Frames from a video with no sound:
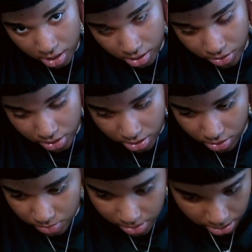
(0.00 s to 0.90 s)
You shouldn't
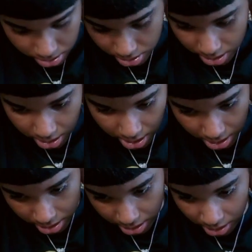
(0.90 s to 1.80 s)
need
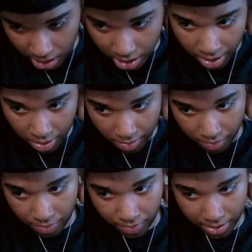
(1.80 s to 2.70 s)
anything
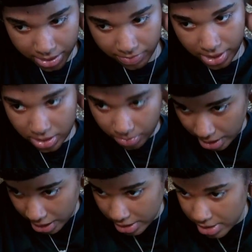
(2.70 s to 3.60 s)
for these flexi
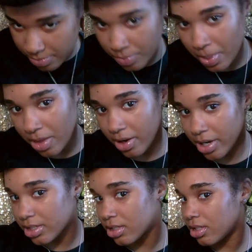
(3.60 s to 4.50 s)
rods. Your
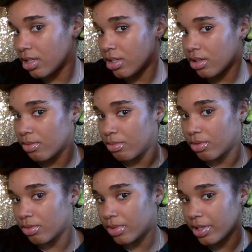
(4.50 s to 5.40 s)
hair, and then
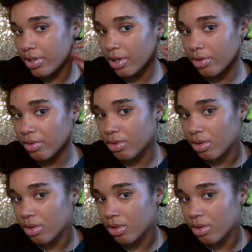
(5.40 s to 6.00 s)
boom, there you go.